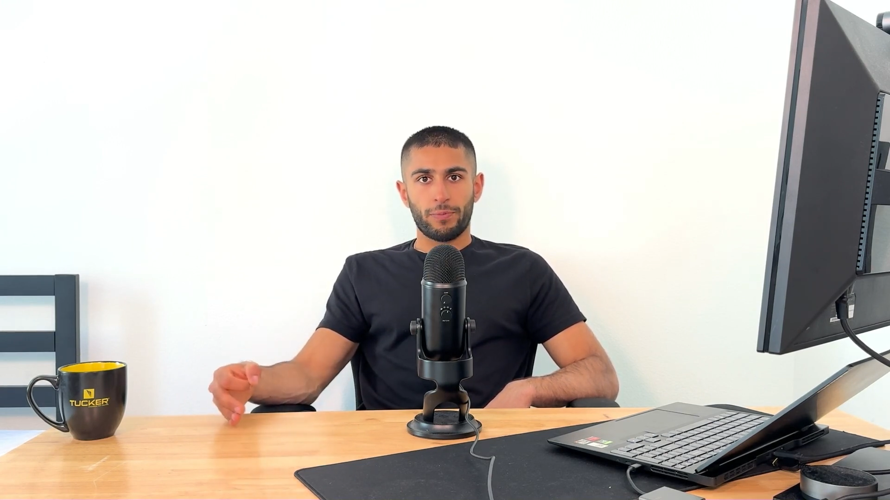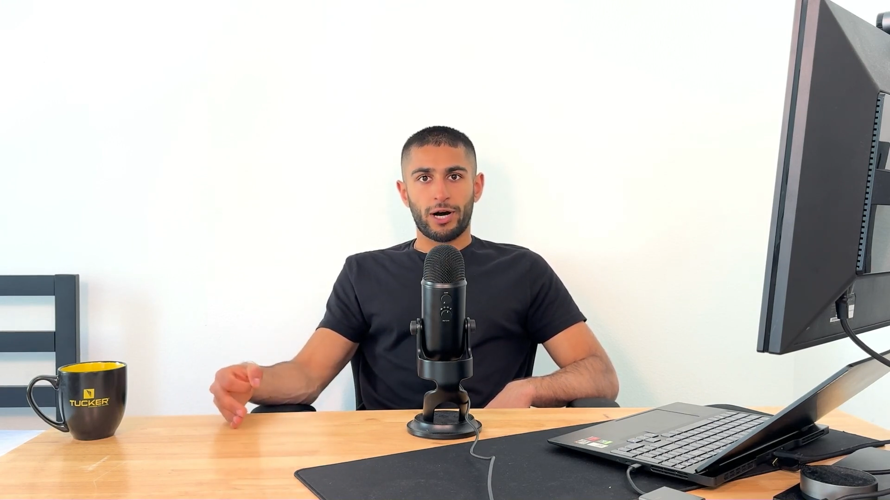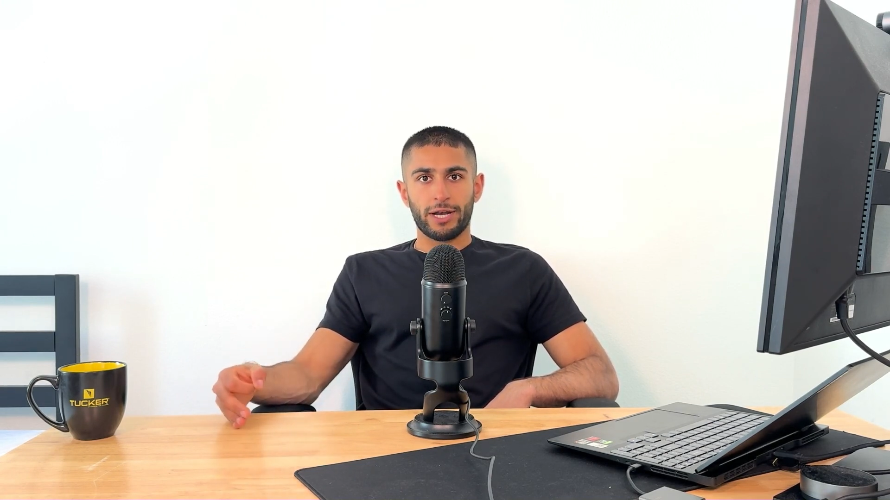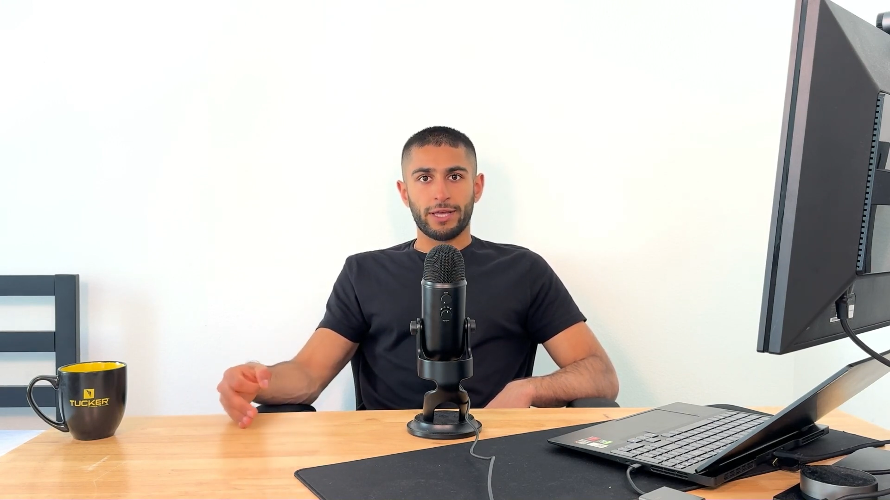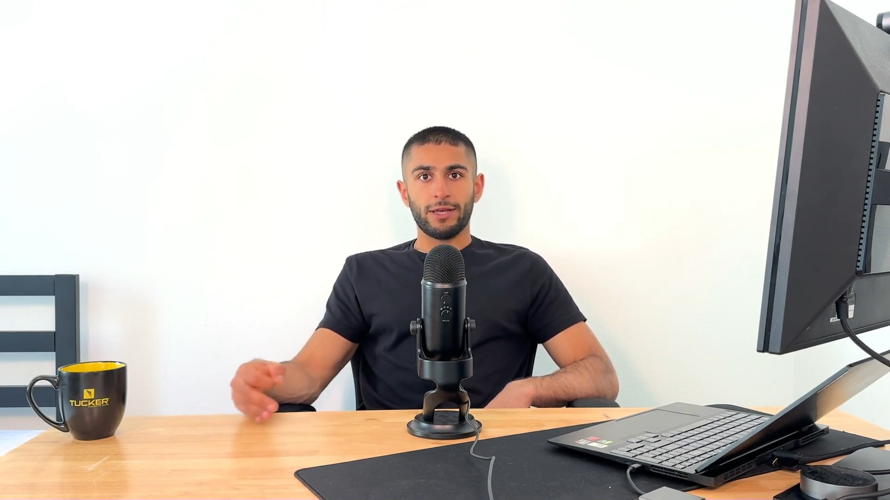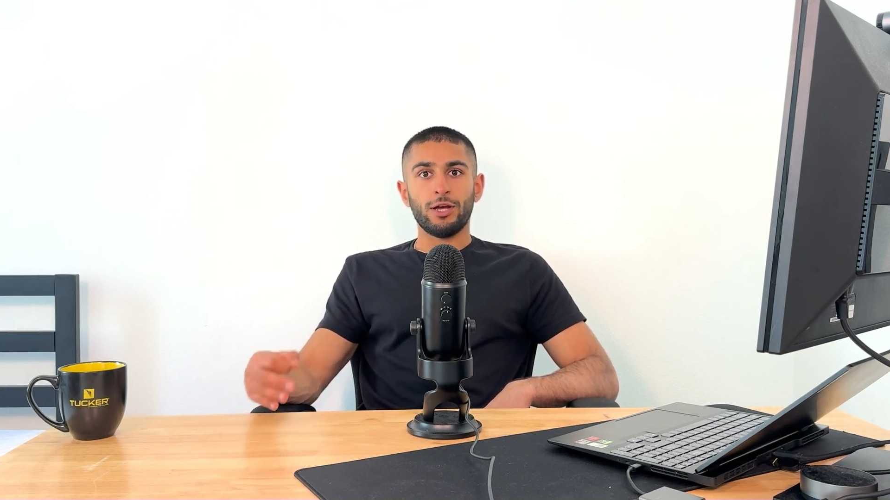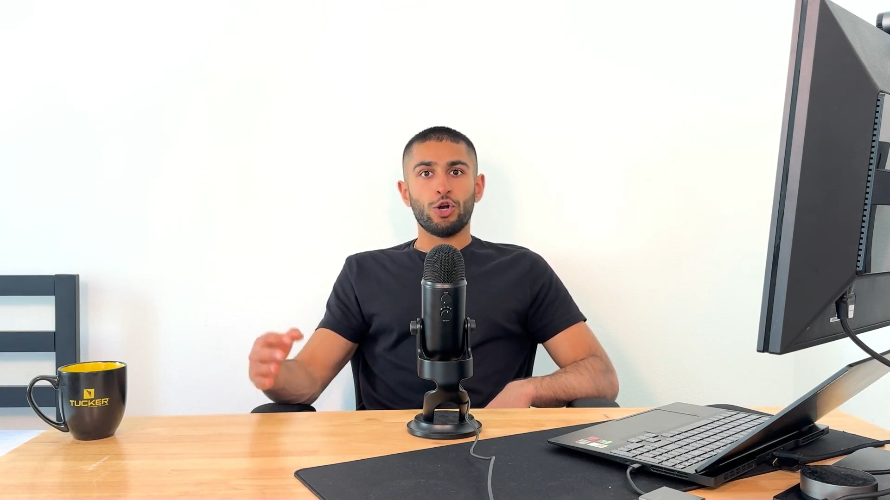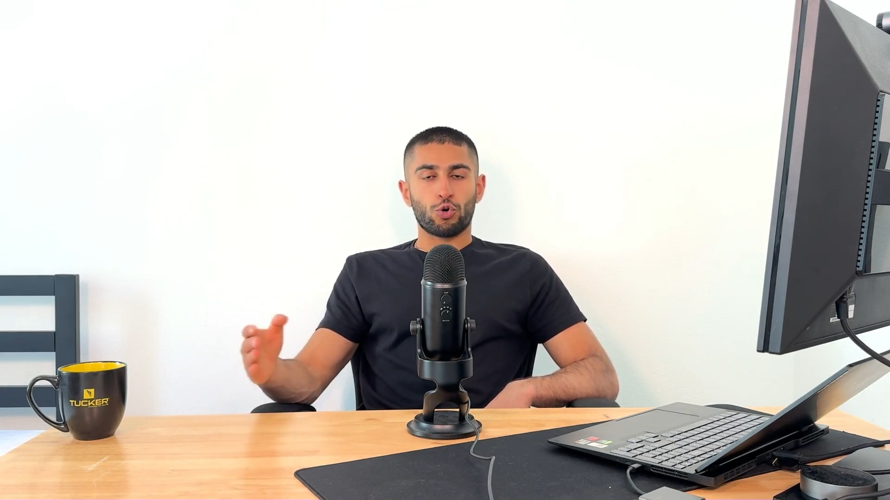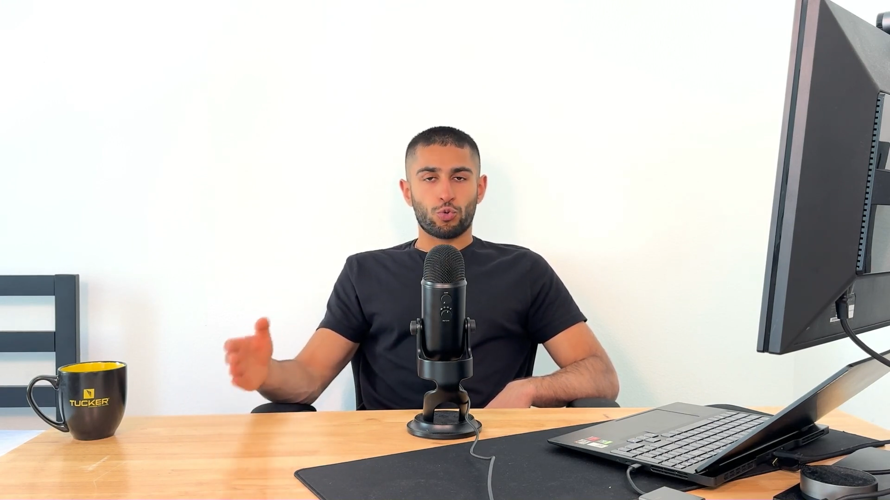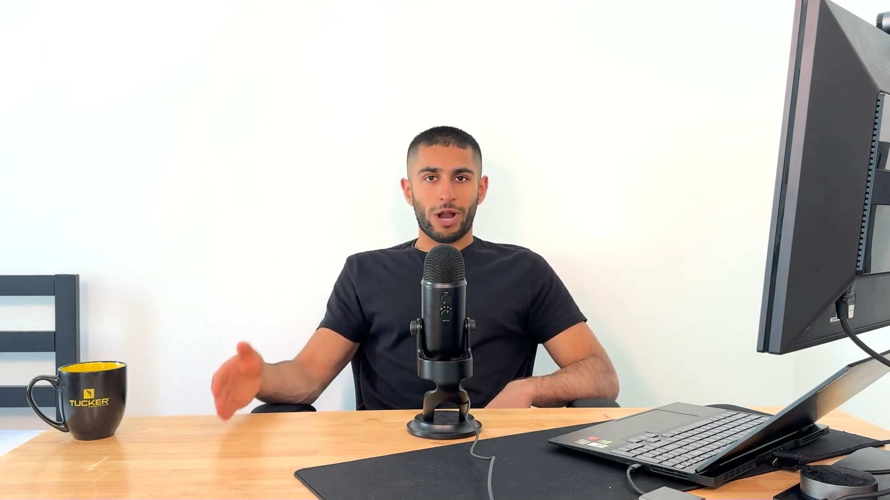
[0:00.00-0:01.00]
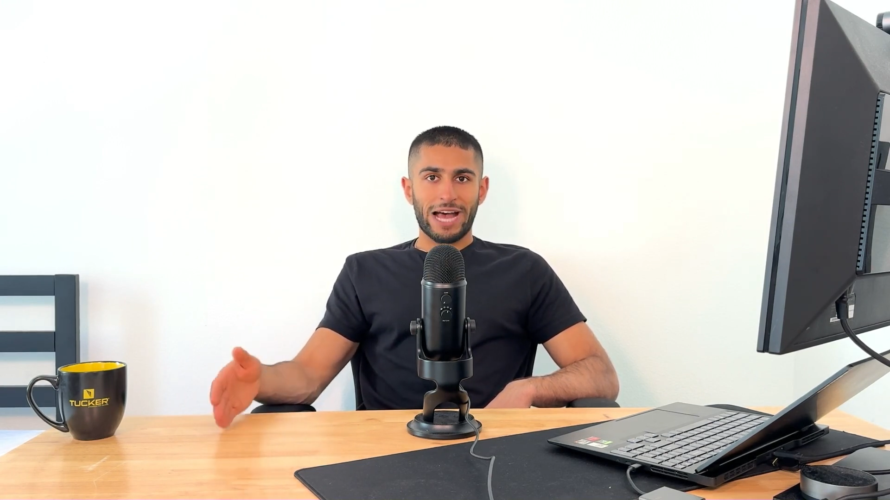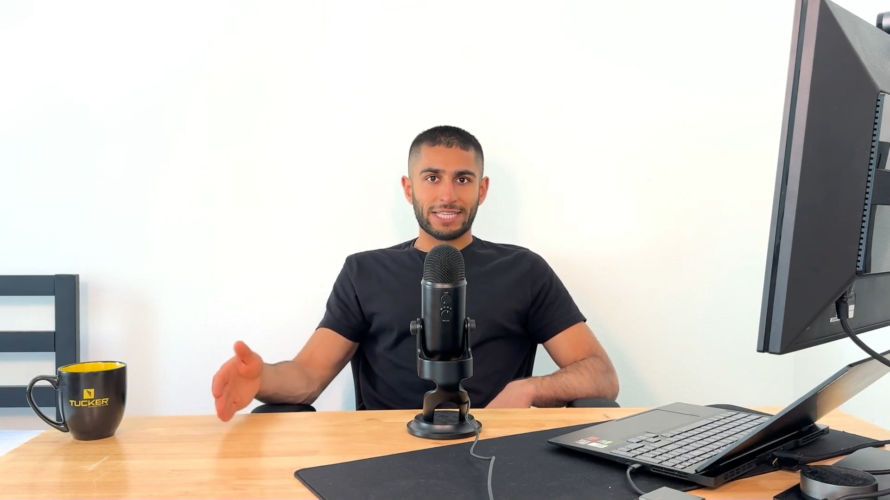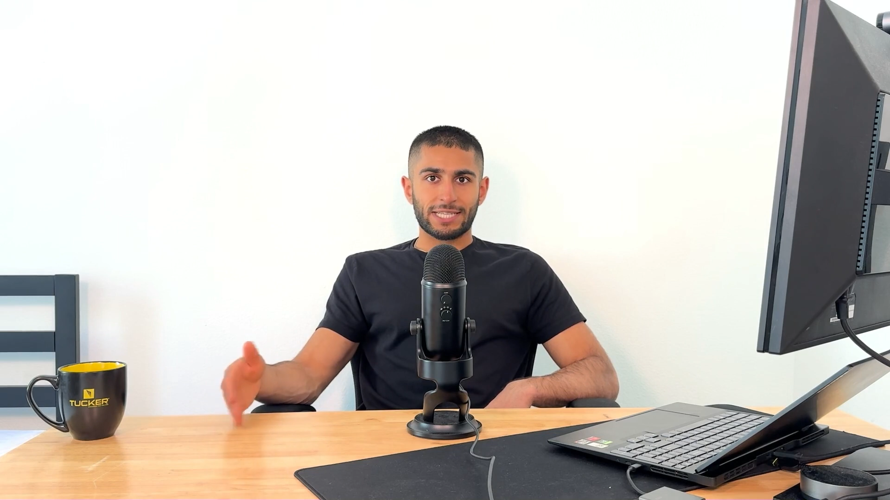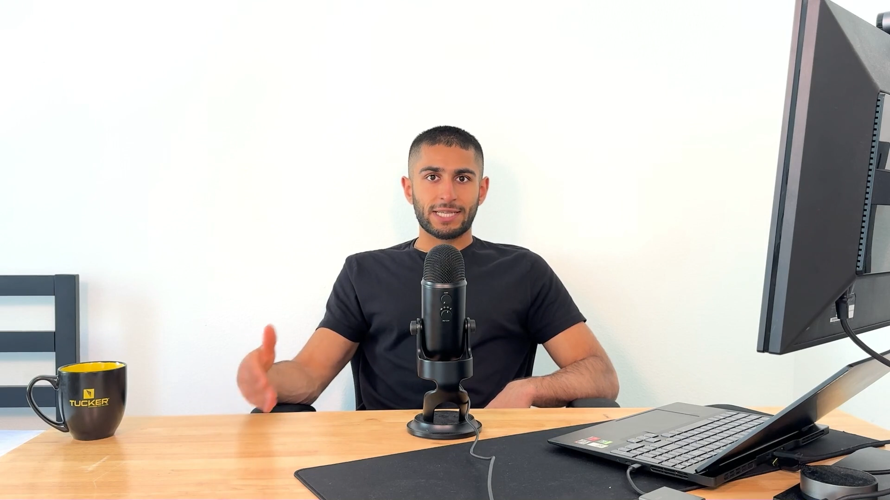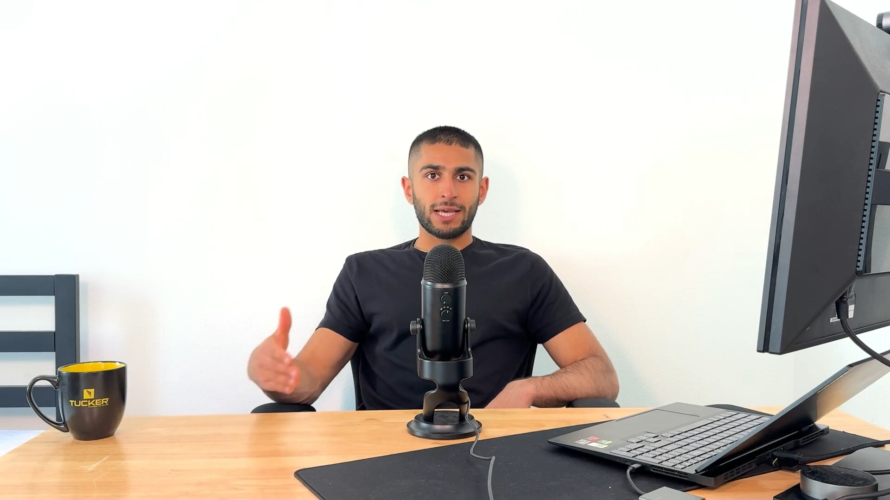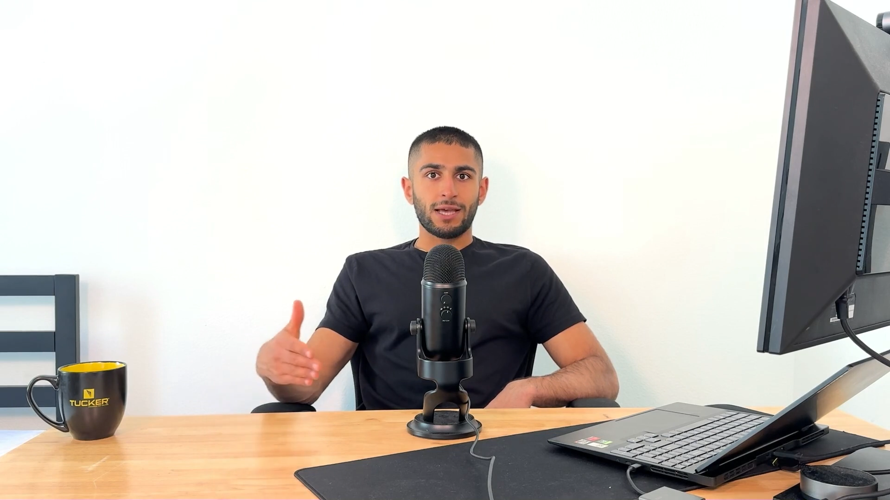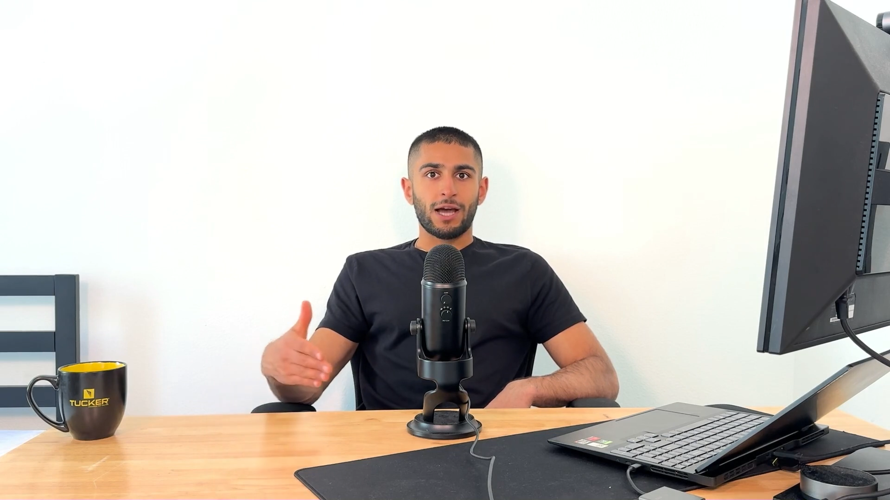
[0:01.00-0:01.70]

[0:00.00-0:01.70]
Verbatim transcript: body, rest,